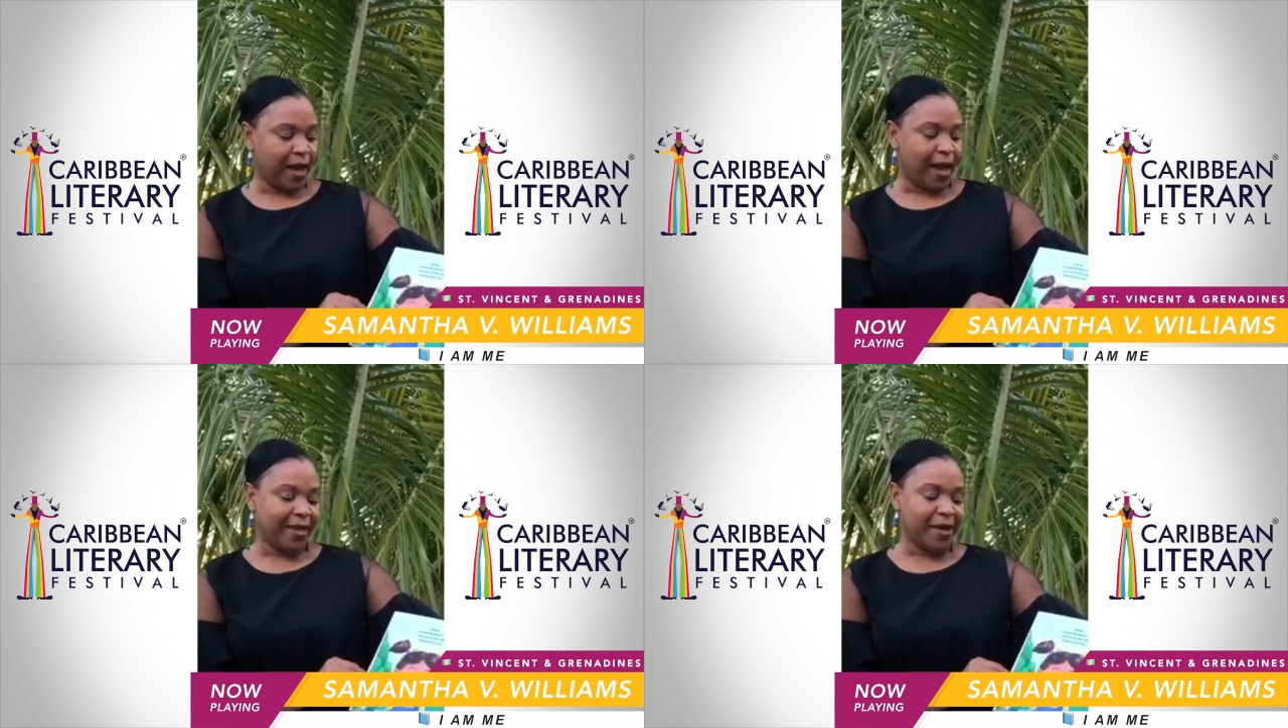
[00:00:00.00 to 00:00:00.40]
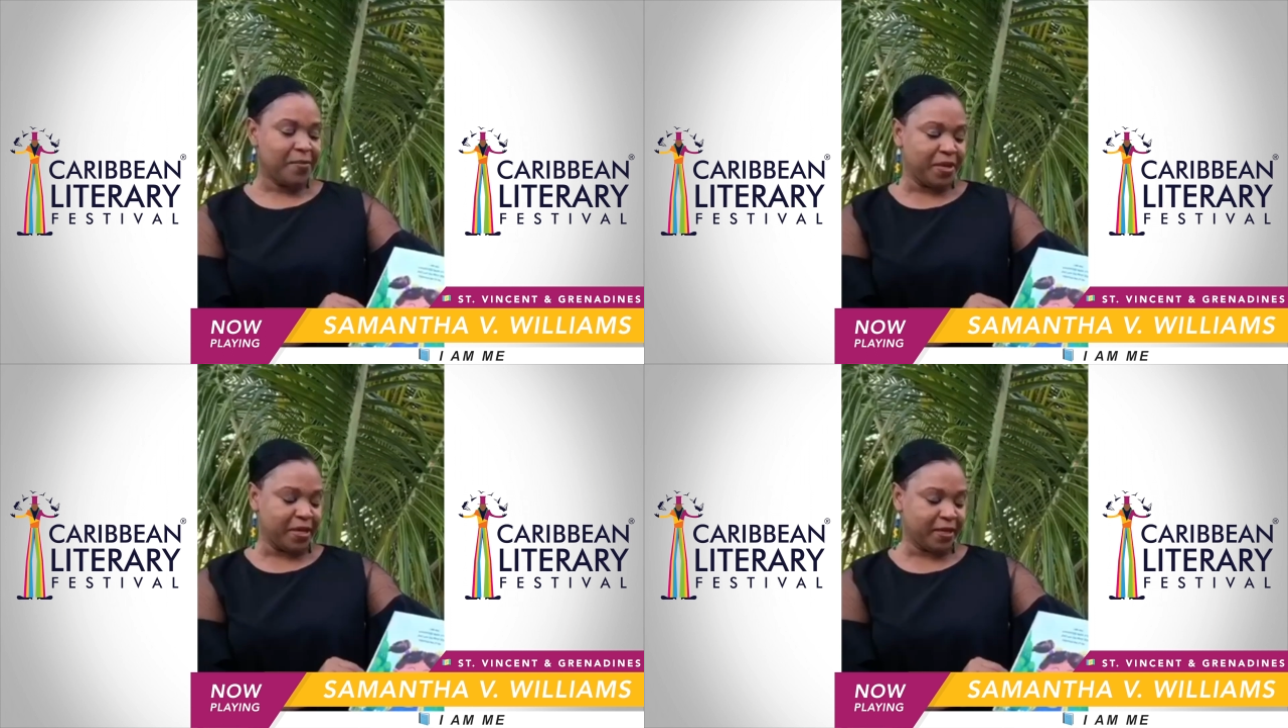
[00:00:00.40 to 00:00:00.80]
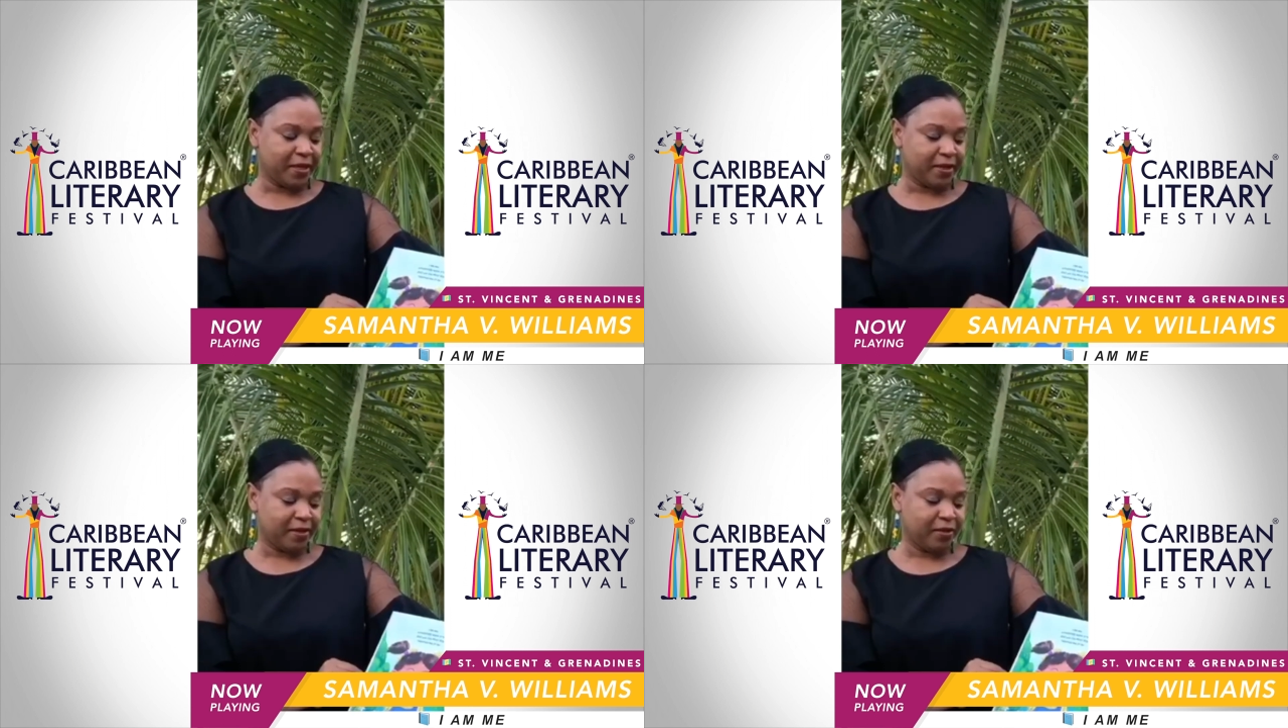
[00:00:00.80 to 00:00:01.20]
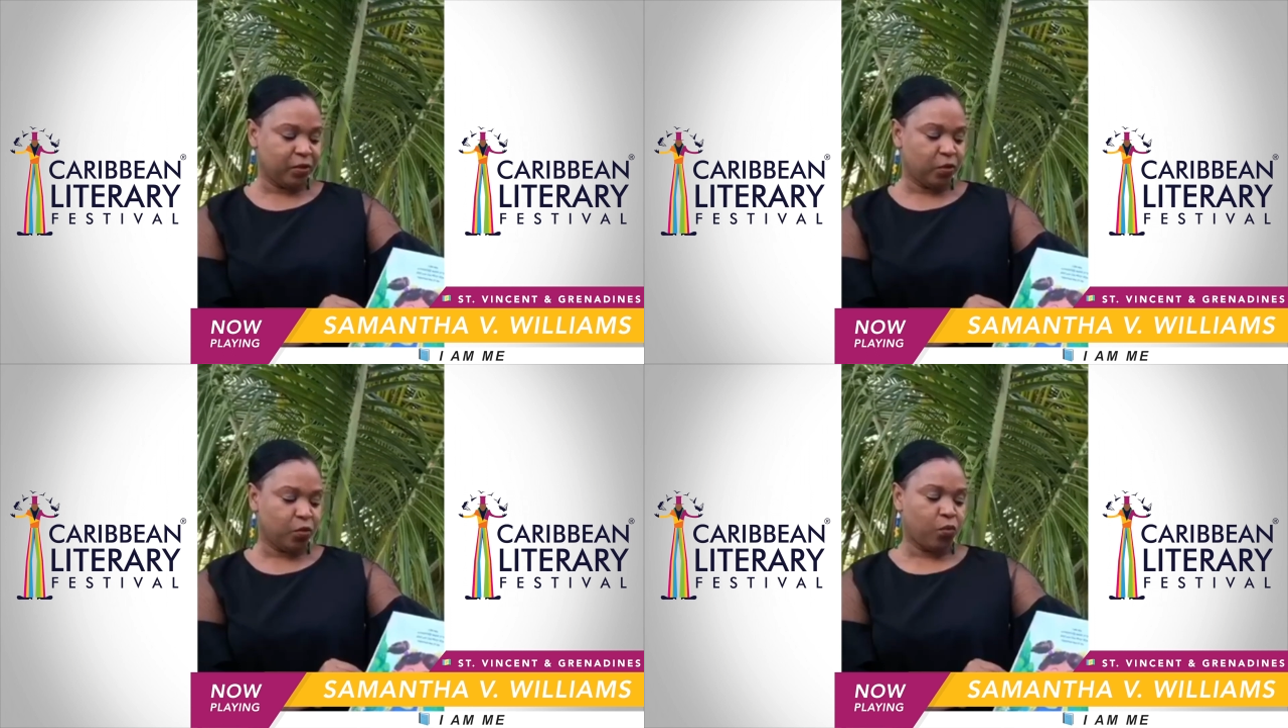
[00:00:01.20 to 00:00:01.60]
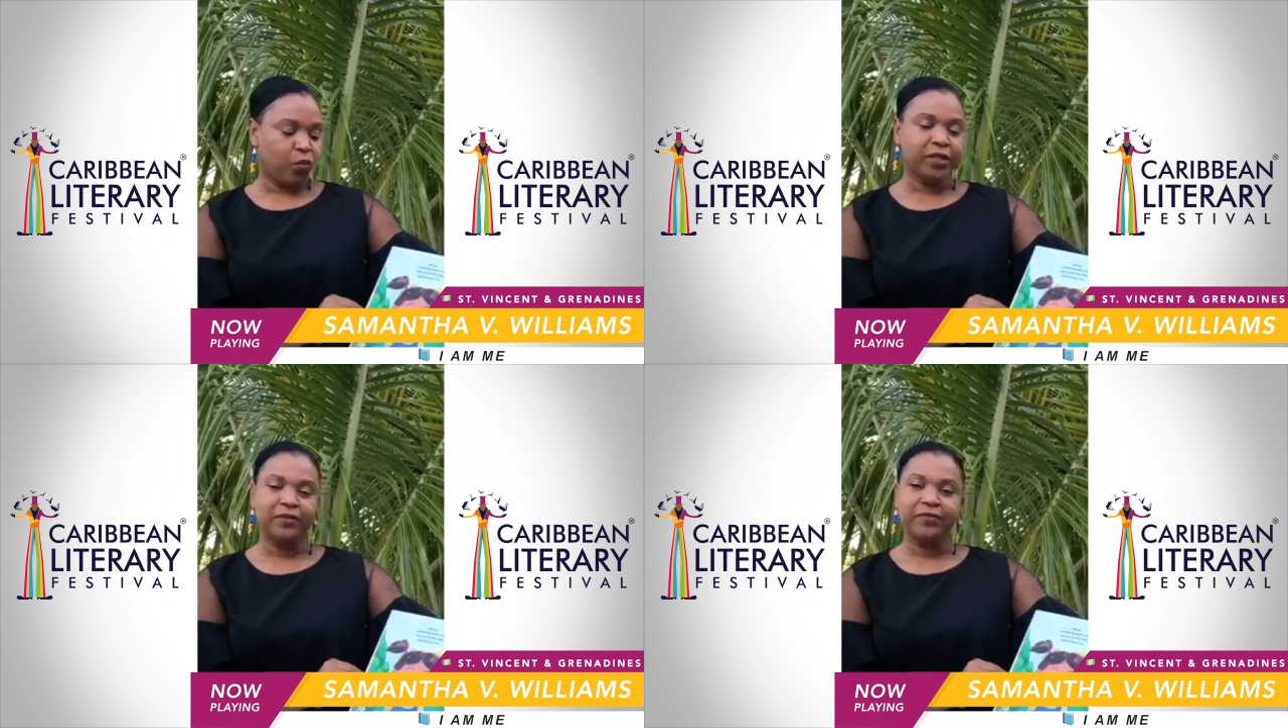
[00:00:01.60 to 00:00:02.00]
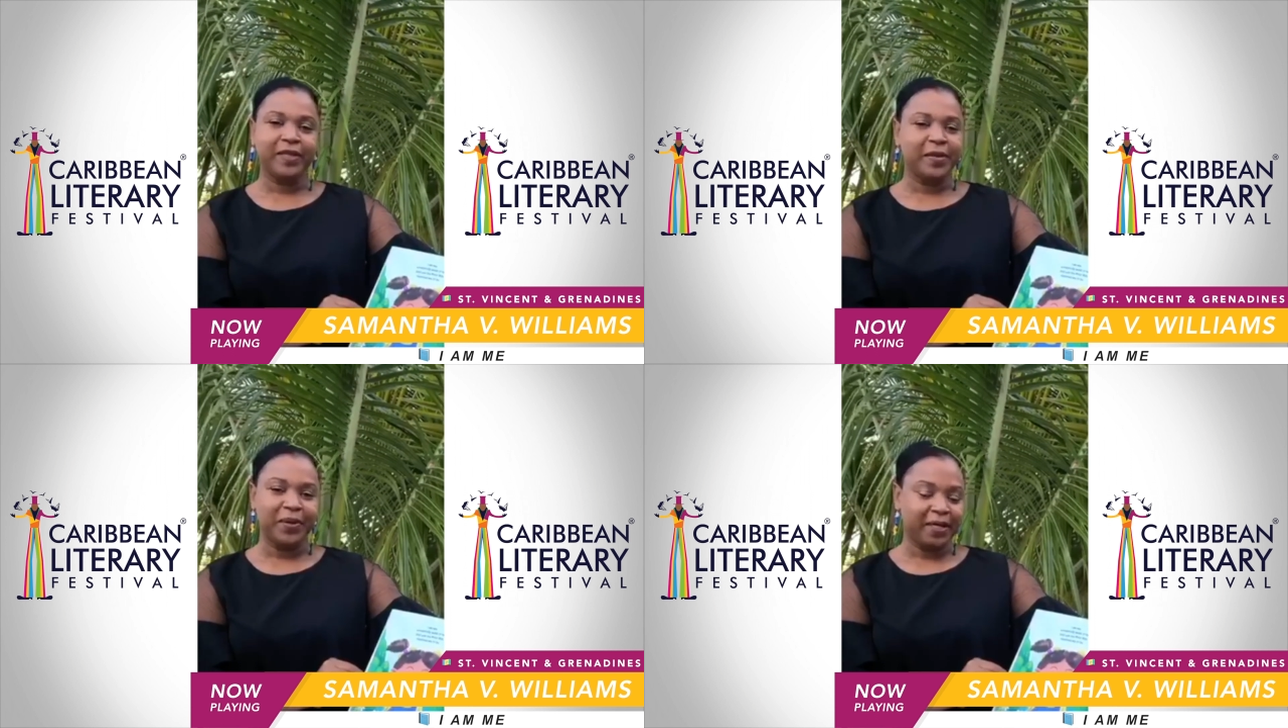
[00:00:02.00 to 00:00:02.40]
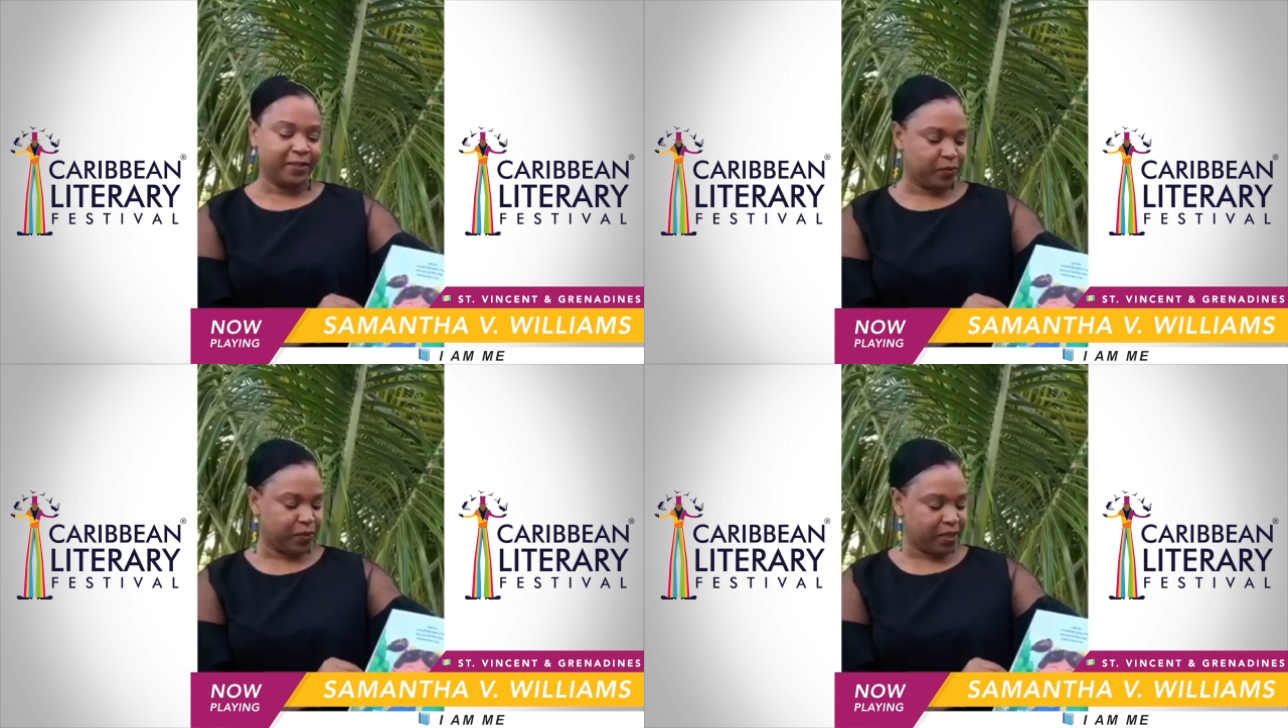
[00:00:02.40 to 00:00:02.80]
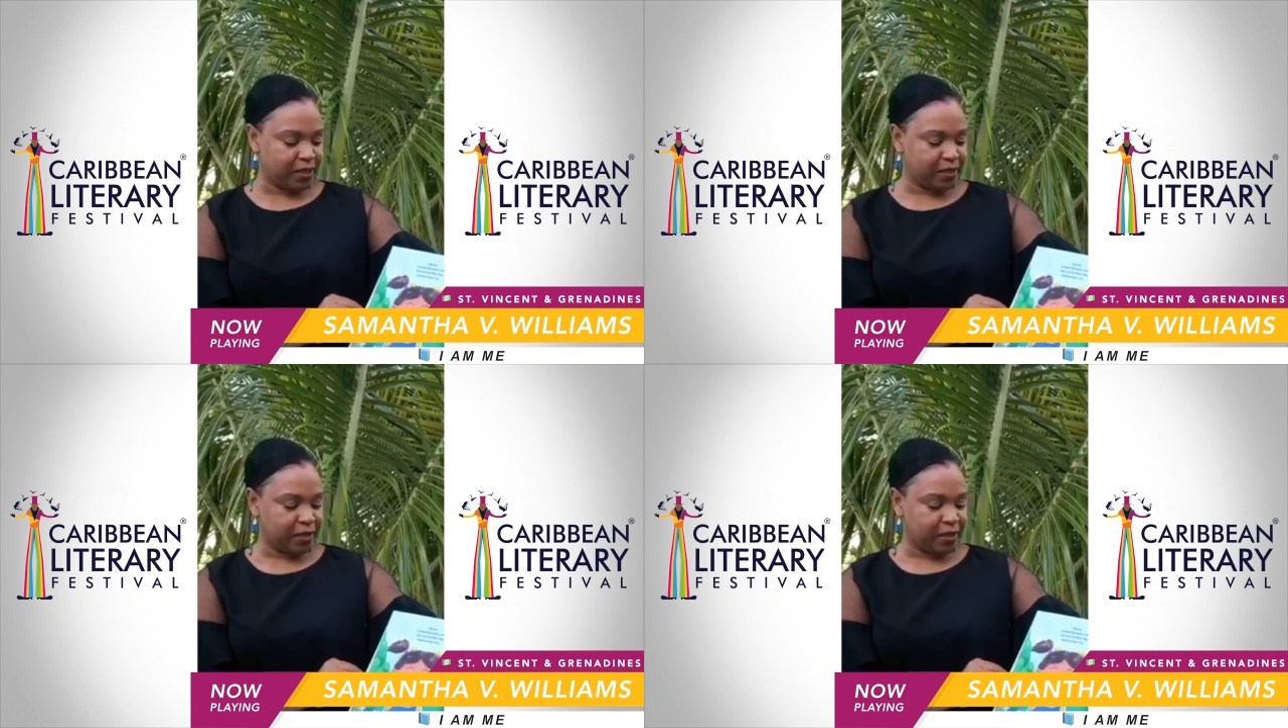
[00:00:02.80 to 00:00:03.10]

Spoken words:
I am me, wonderfully made to be,